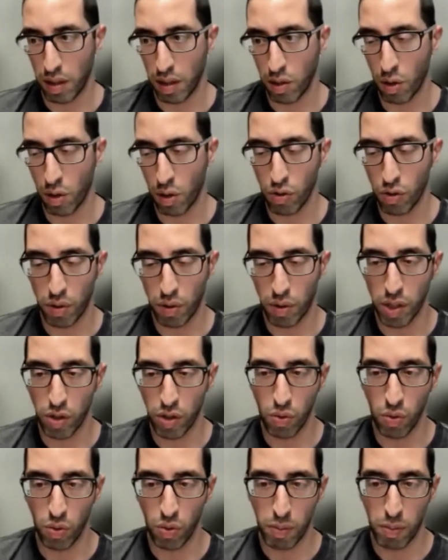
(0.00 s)
contrary
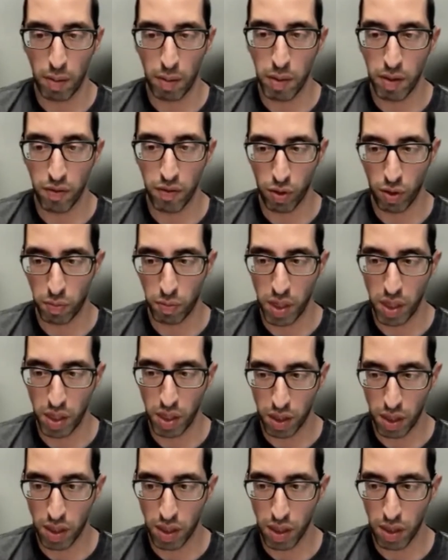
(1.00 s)
to maybe
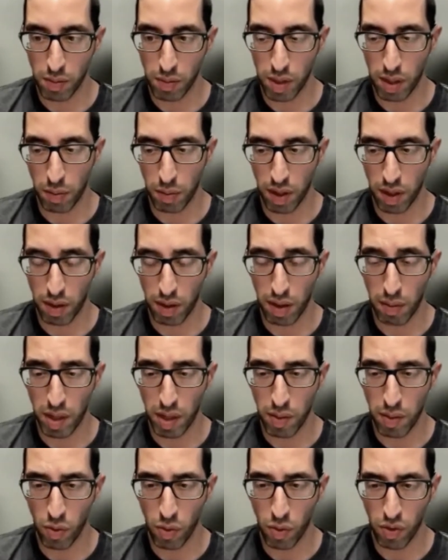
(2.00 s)
vulnerabilities and something a
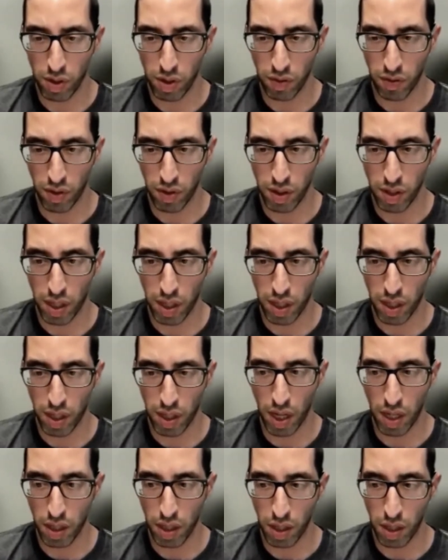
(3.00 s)
bit more
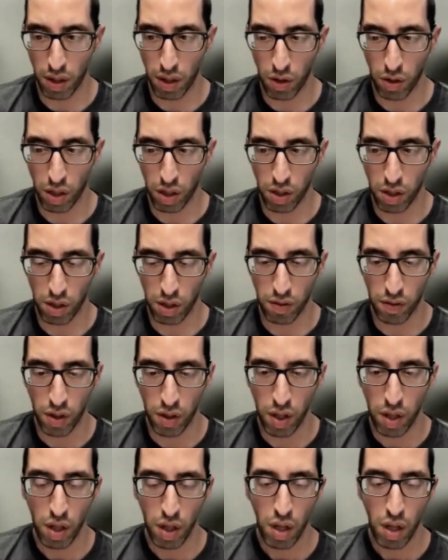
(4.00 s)
sophisticated on the curve.